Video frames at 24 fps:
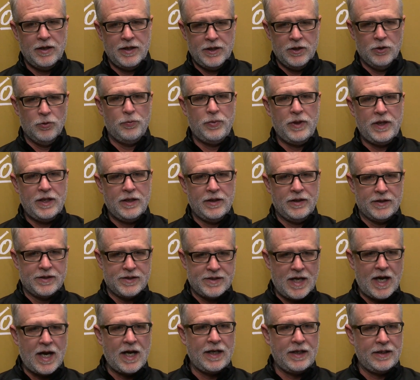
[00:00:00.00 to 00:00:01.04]
it'll be an
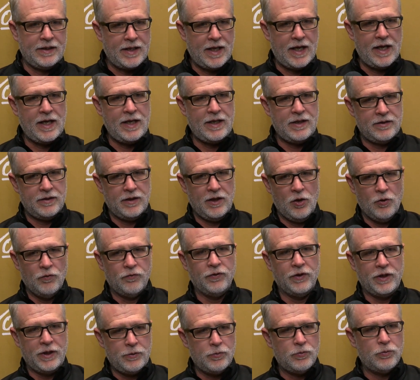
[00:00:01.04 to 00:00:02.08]
exciting day, and
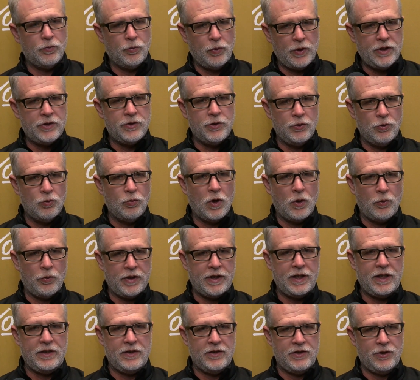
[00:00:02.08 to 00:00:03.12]
hopefully we do what
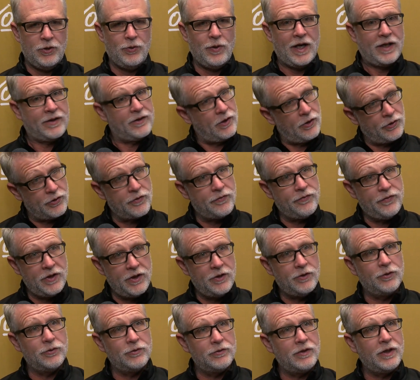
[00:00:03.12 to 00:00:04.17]
we need to do out there on the
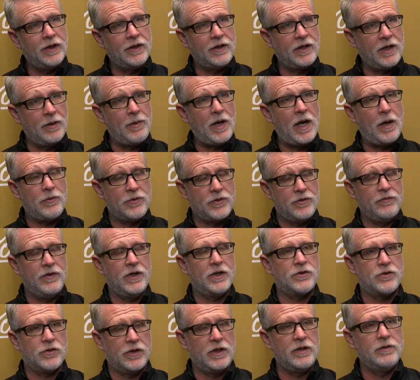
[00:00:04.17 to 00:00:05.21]
field and come out with a
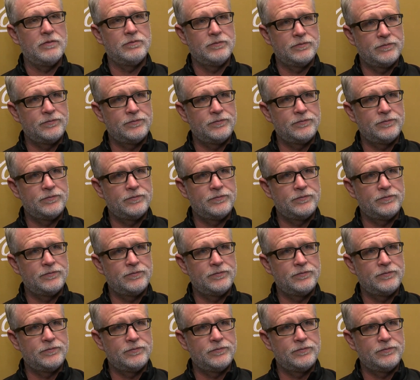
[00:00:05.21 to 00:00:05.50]
victory.